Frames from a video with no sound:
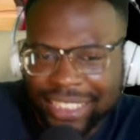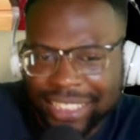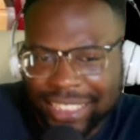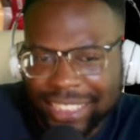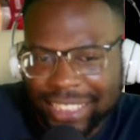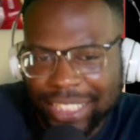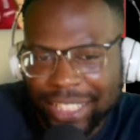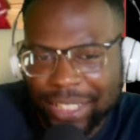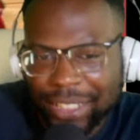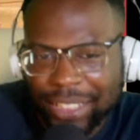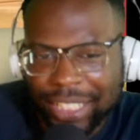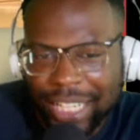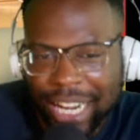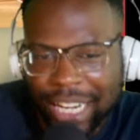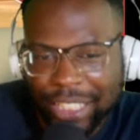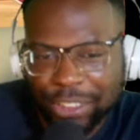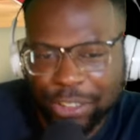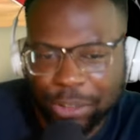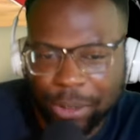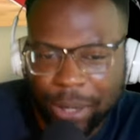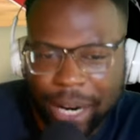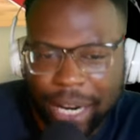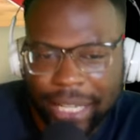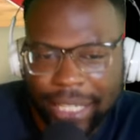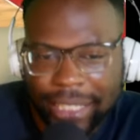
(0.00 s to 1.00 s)
you know, they're not
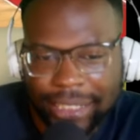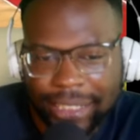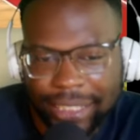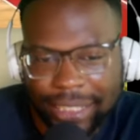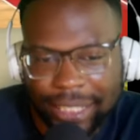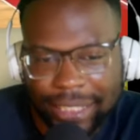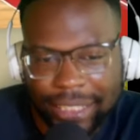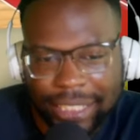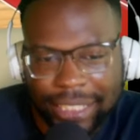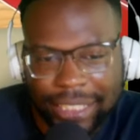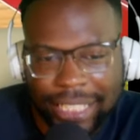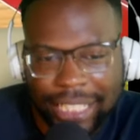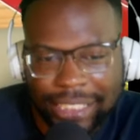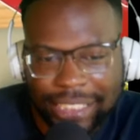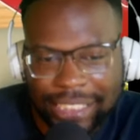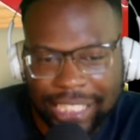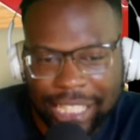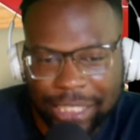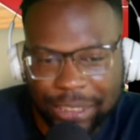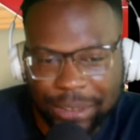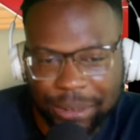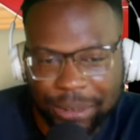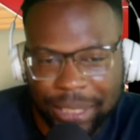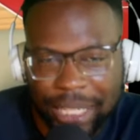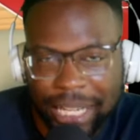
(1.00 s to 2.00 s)
trying. And then that
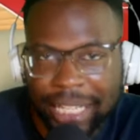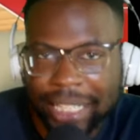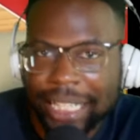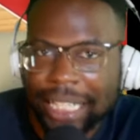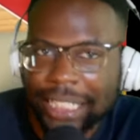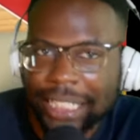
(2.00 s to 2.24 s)
South Sudan game,